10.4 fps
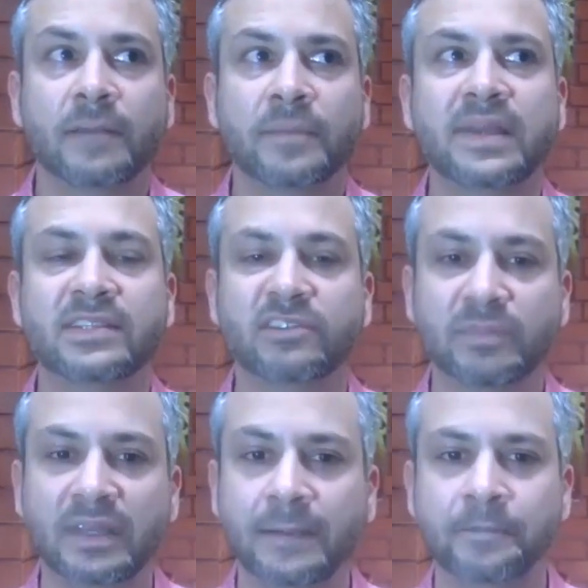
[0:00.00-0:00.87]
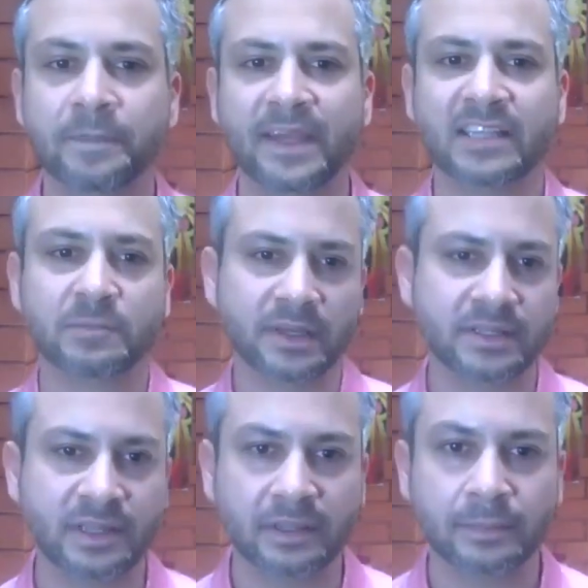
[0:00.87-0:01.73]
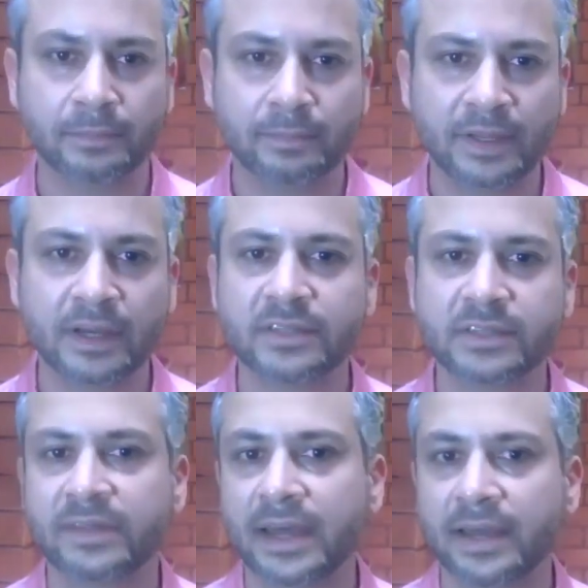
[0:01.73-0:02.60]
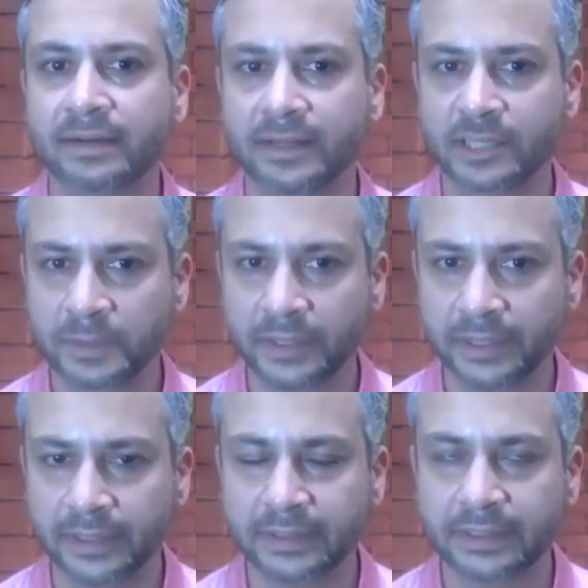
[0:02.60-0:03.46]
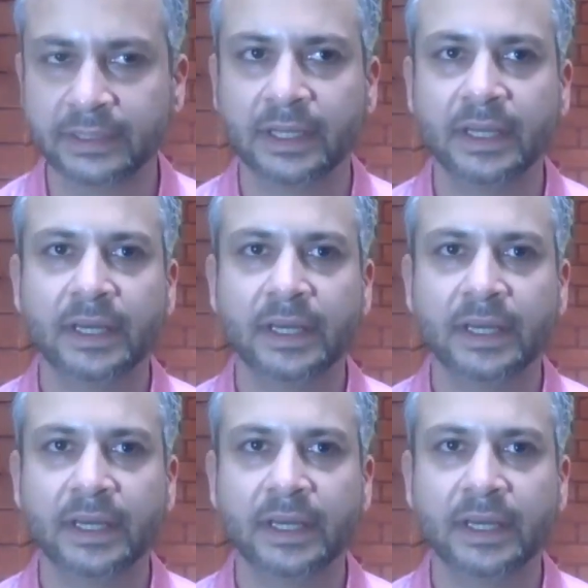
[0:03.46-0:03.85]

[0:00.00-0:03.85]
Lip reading: a piece of me that's missing because of that experience.